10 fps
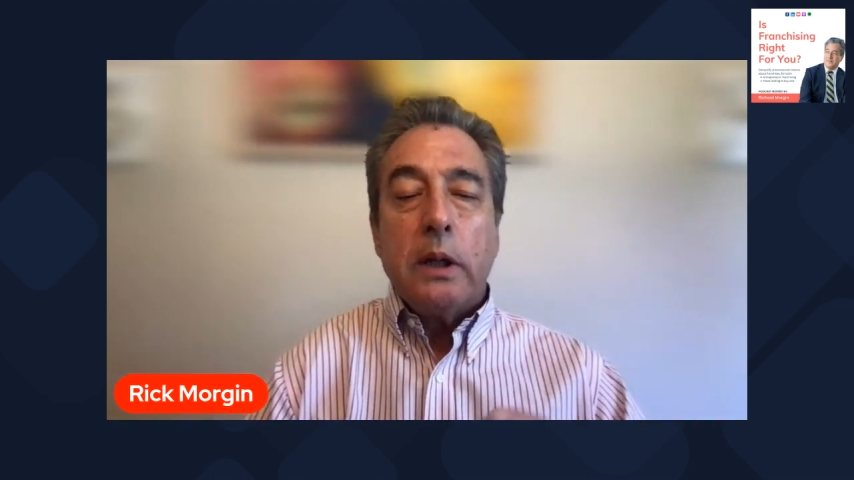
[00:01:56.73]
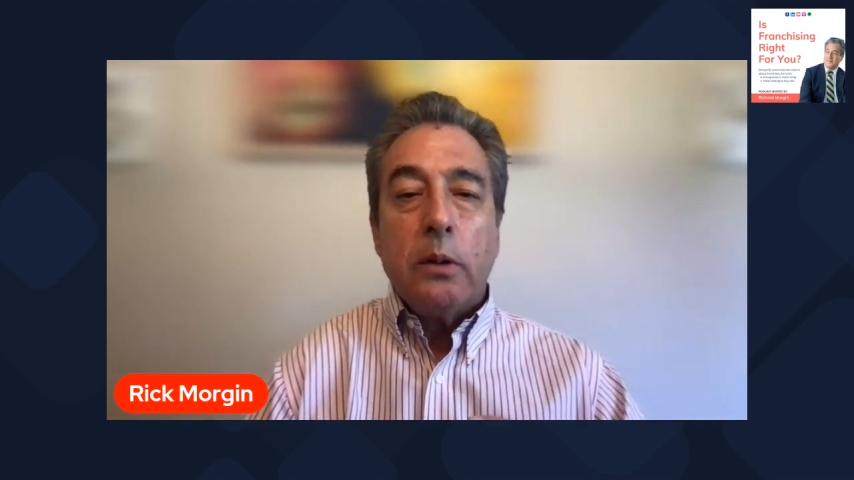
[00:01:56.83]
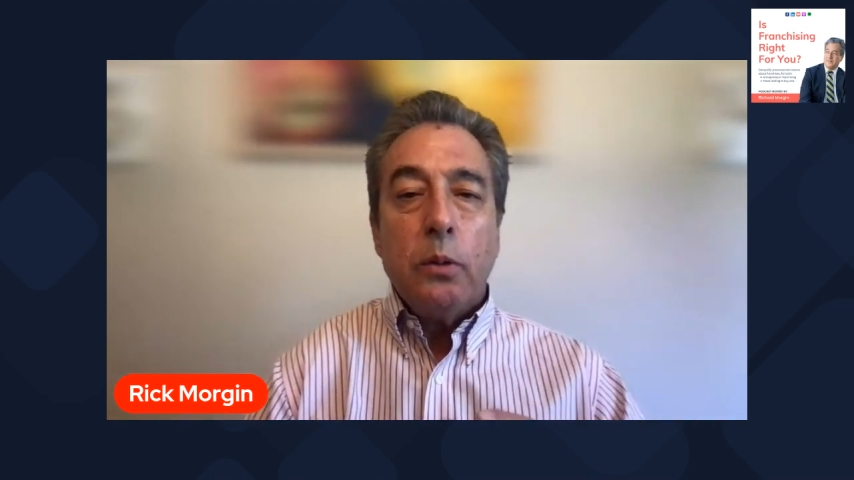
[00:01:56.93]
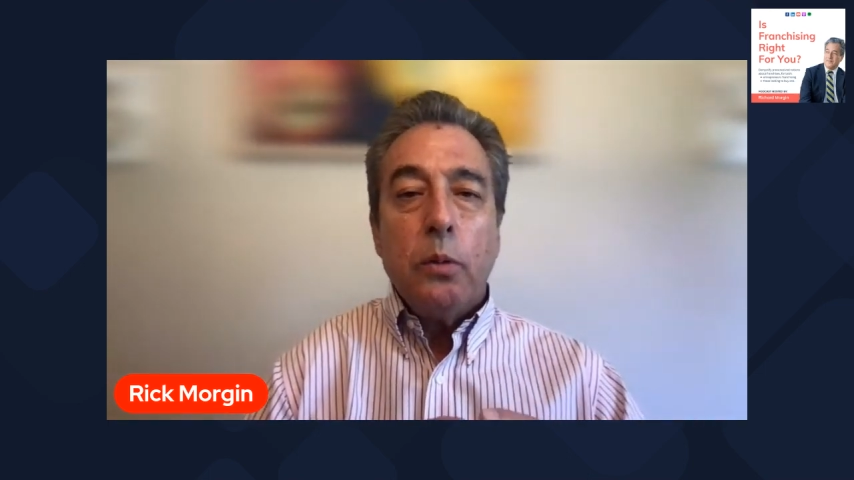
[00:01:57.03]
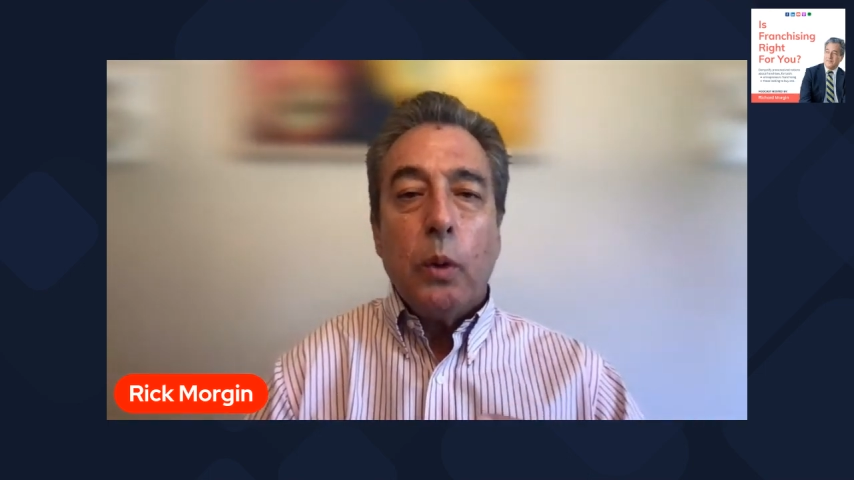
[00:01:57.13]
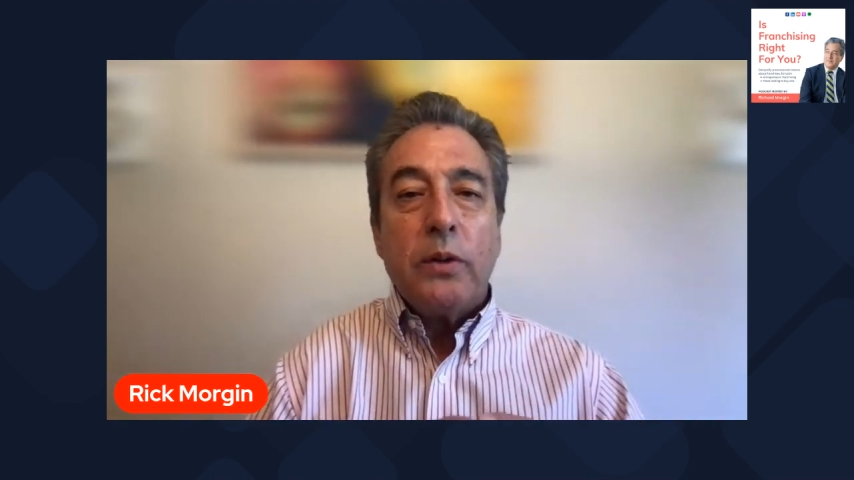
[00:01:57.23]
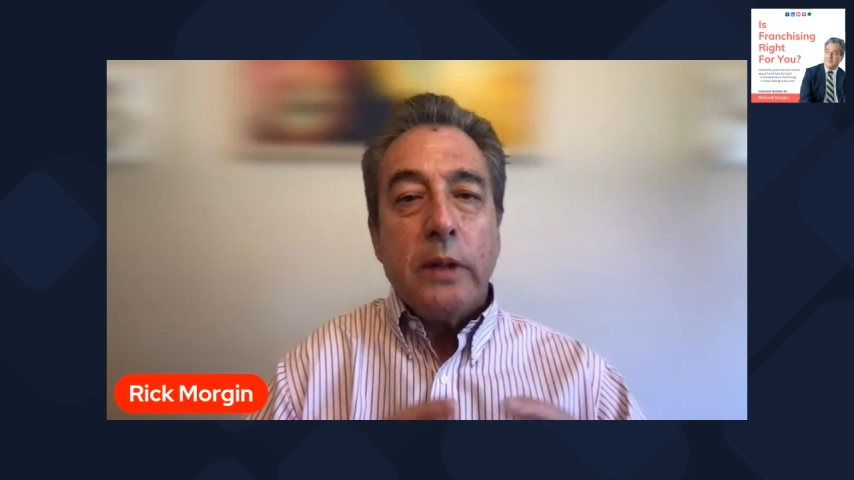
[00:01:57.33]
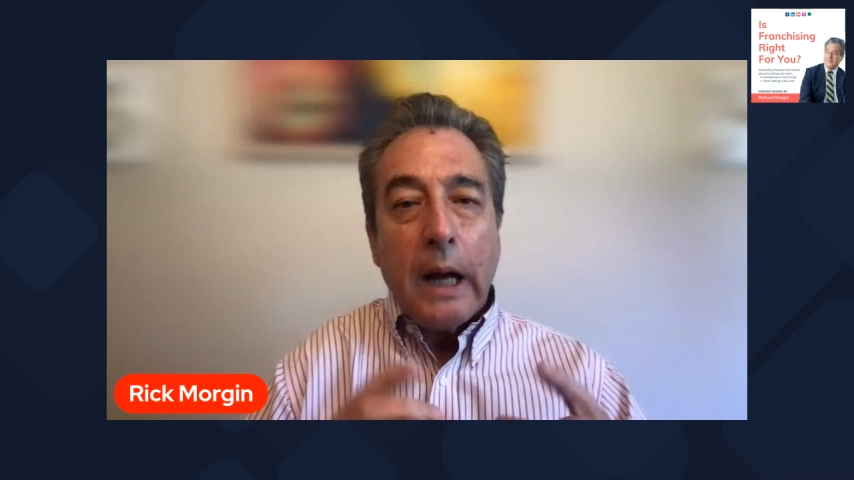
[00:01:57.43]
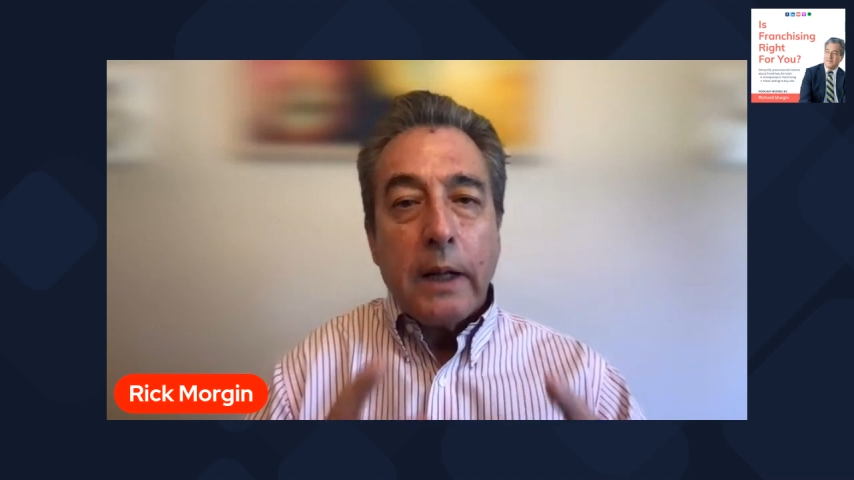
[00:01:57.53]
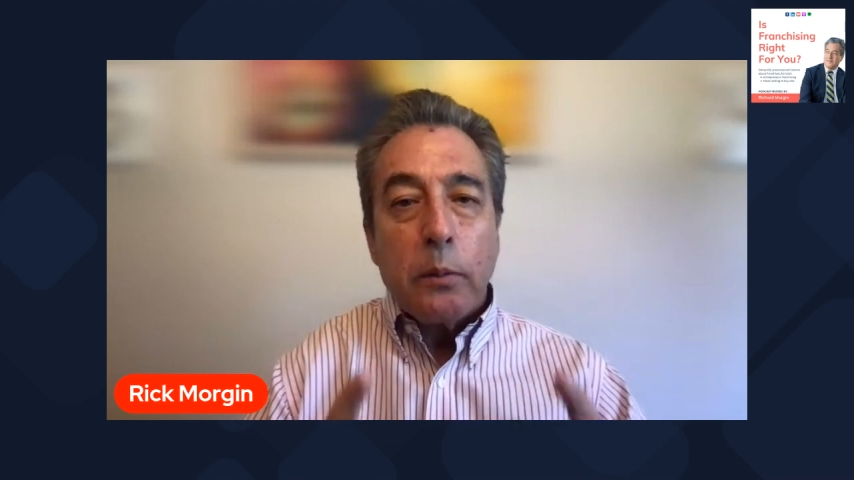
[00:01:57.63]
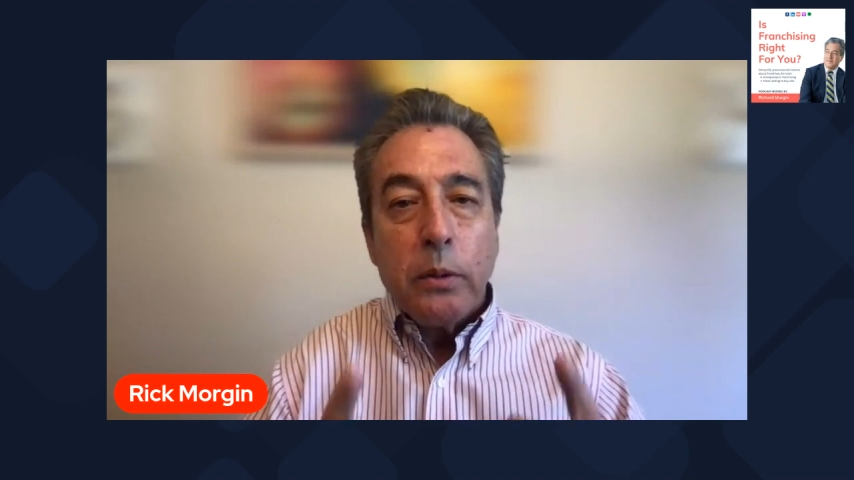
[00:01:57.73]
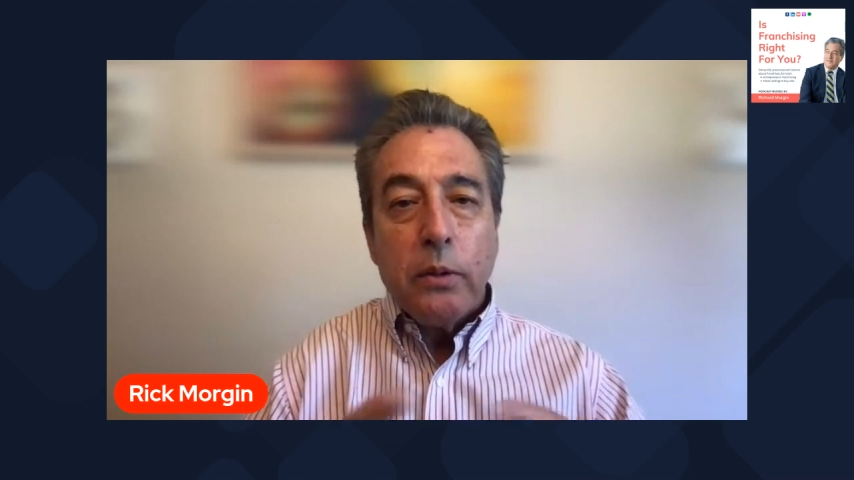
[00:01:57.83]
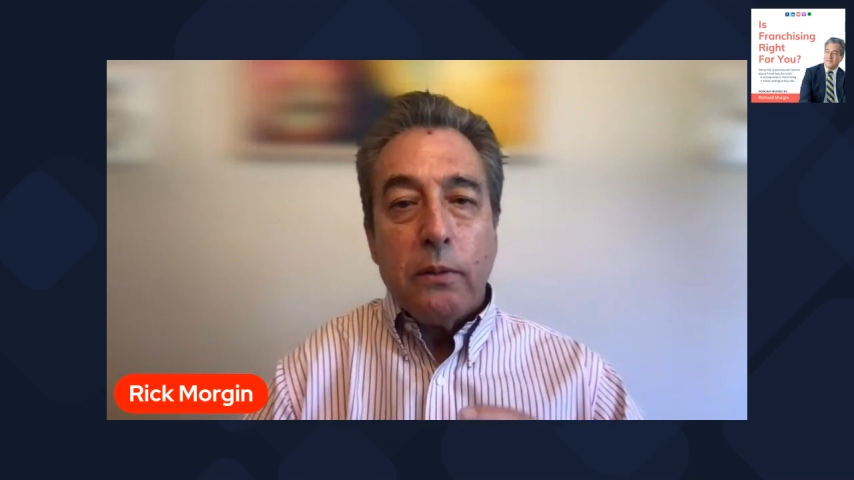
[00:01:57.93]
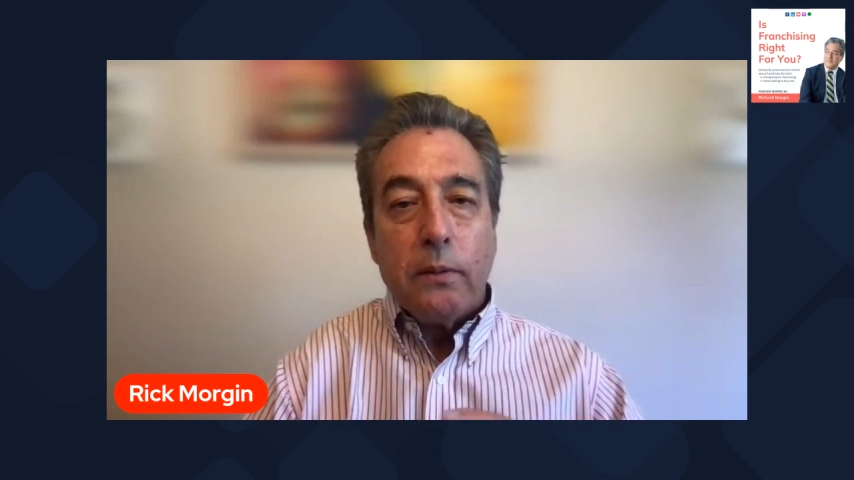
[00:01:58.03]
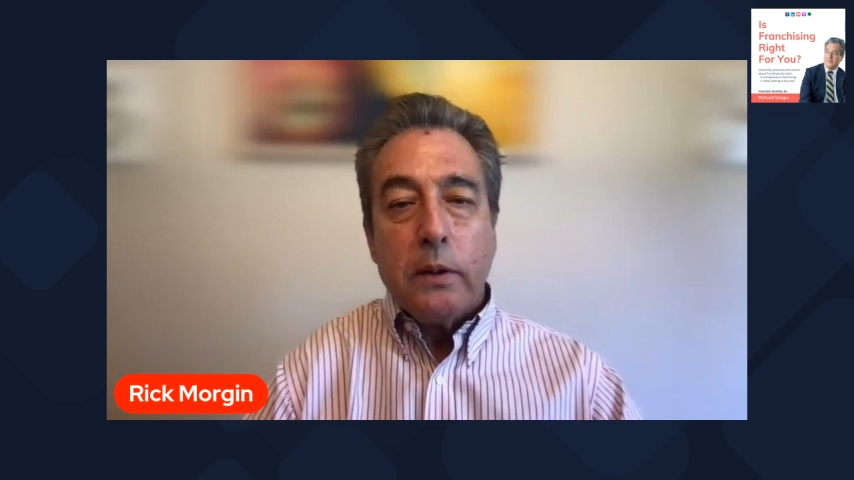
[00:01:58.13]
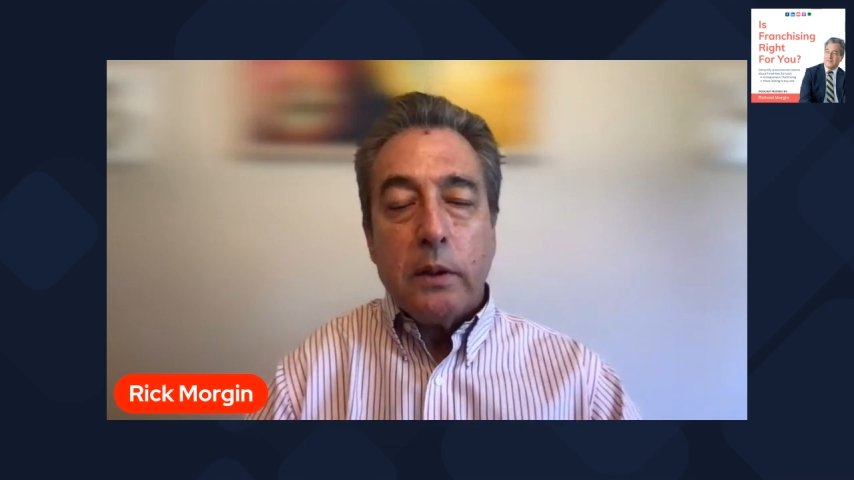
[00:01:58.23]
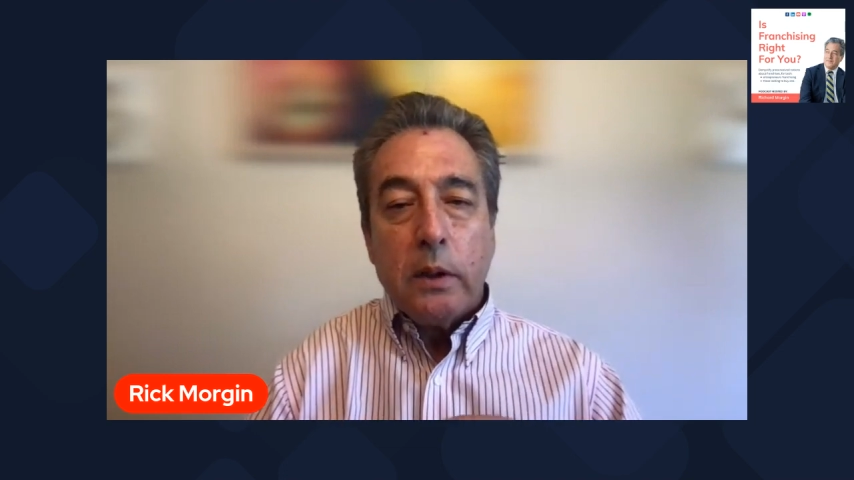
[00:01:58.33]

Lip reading: who was not approved,